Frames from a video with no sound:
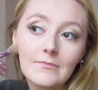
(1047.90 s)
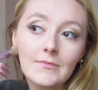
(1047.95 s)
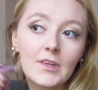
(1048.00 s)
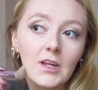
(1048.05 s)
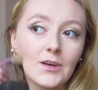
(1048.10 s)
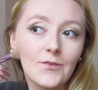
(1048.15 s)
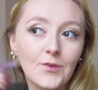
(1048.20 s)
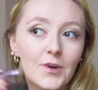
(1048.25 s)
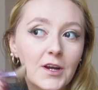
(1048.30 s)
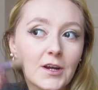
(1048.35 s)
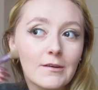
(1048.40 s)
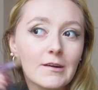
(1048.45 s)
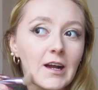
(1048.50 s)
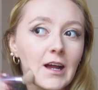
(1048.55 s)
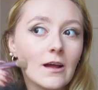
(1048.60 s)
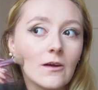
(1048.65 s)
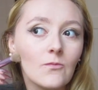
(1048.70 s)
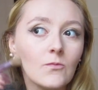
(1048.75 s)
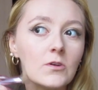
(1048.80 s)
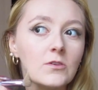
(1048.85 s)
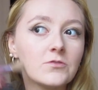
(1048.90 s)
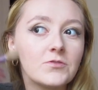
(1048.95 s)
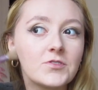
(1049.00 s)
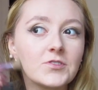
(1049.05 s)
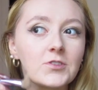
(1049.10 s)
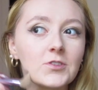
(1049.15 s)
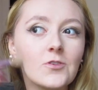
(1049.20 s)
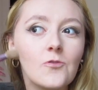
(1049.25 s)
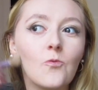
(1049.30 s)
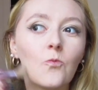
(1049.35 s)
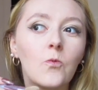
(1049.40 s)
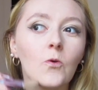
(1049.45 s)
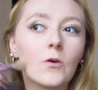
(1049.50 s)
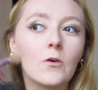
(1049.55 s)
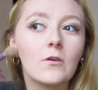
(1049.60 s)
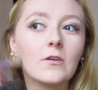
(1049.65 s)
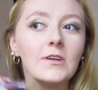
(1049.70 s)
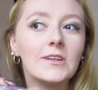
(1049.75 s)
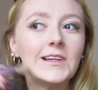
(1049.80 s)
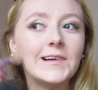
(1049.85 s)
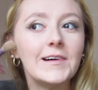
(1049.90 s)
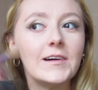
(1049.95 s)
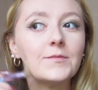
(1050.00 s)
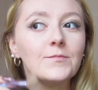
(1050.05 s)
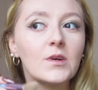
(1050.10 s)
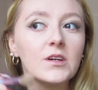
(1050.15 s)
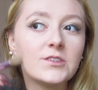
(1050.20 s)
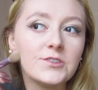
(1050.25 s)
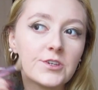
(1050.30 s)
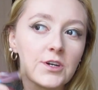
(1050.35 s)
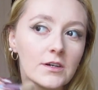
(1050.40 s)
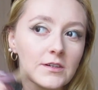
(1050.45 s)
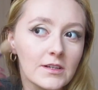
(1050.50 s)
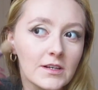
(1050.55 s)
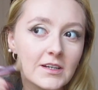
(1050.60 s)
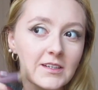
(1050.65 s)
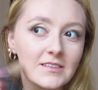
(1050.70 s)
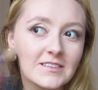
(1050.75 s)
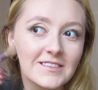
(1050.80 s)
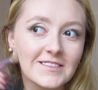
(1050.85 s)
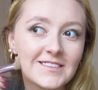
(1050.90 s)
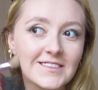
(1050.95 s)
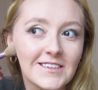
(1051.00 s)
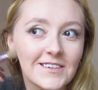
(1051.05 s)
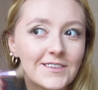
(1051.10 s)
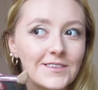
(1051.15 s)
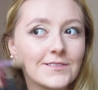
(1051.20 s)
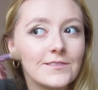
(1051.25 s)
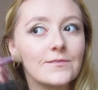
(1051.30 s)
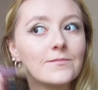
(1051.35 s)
Over here, I will swirl on my jawline just to